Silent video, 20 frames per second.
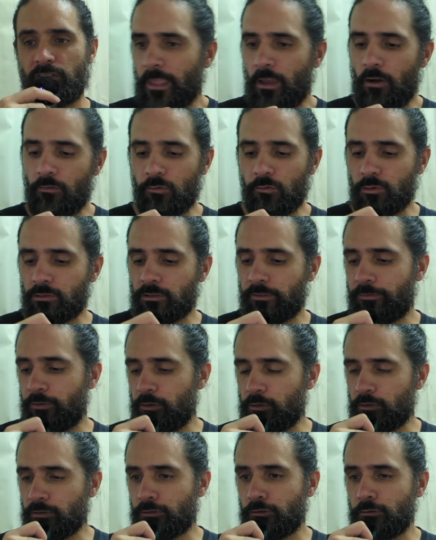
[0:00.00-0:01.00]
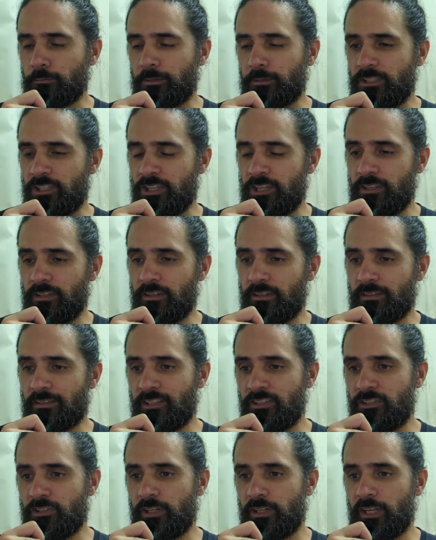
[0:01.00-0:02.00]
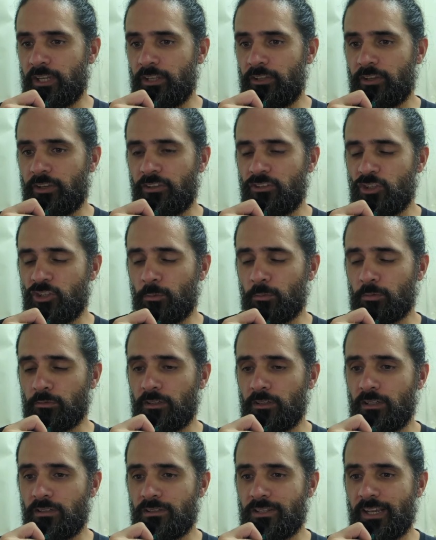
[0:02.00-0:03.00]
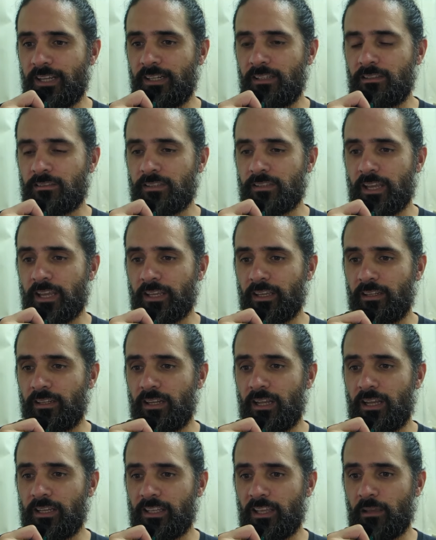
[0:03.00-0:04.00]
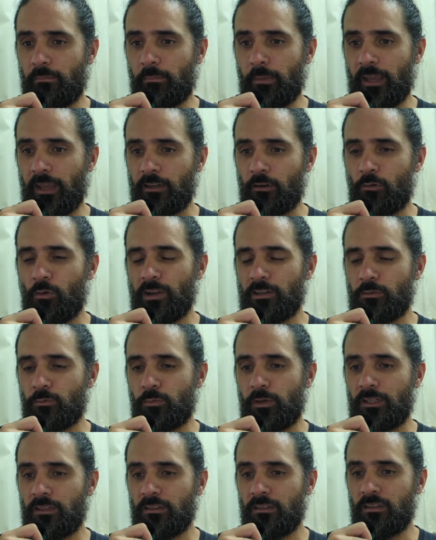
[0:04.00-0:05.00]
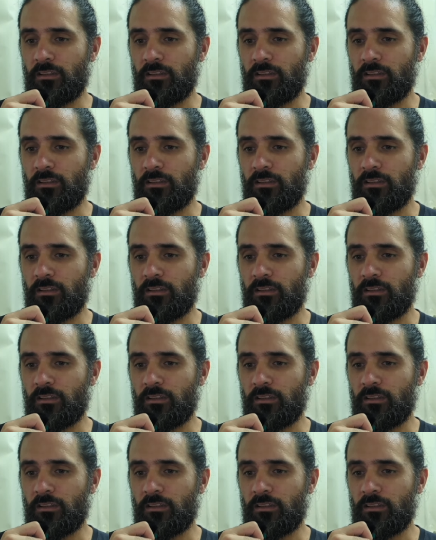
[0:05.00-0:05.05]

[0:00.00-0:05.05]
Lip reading: Of course, if you're a super genius engineer, you can jump around to any stack and get paid quite well.